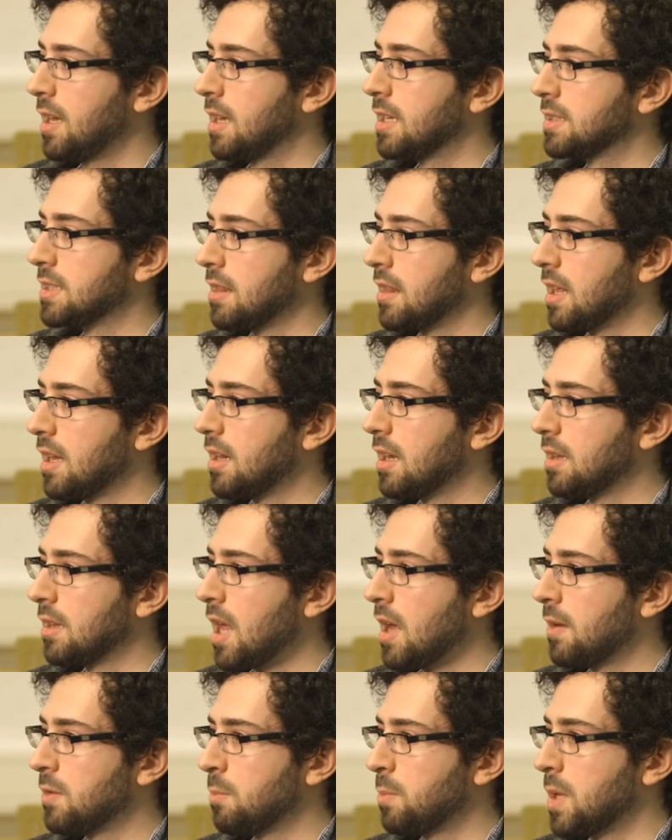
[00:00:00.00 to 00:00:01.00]
is I think a
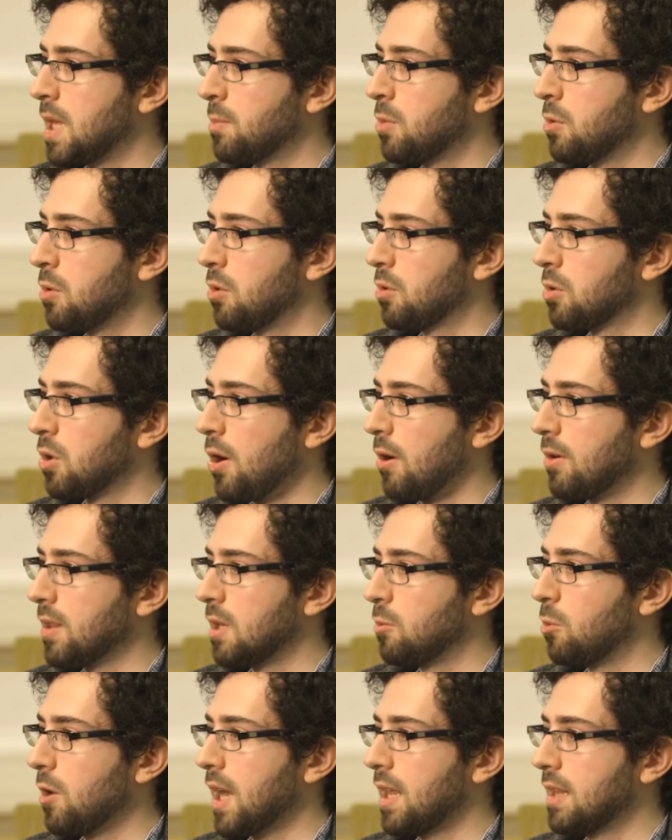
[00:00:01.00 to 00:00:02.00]
lot of the people who are currently
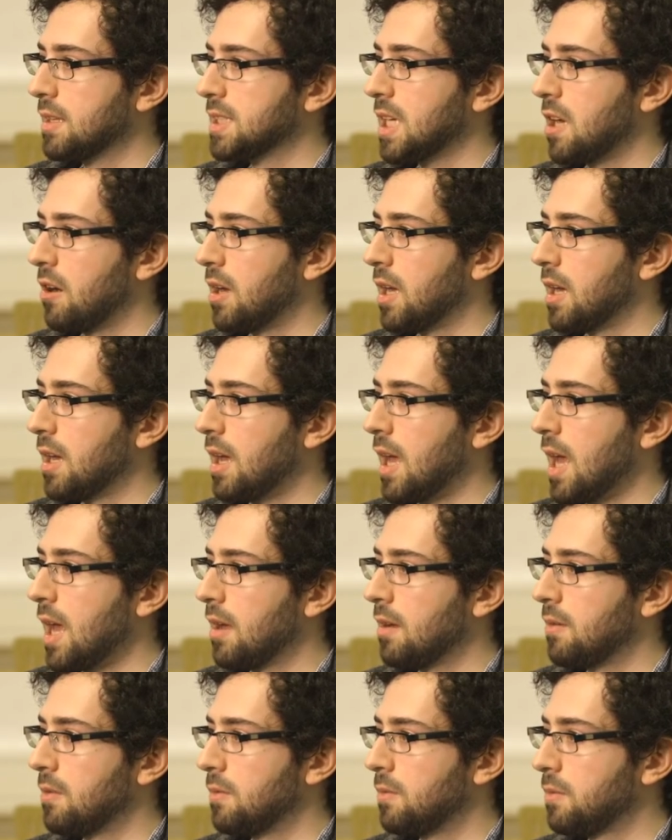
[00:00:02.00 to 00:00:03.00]
working in this area
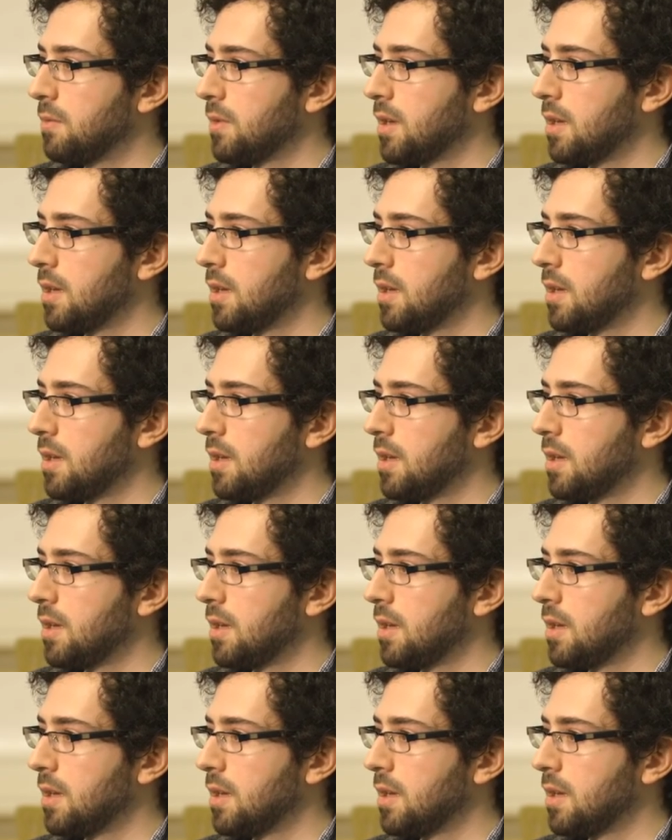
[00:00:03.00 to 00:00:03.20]
have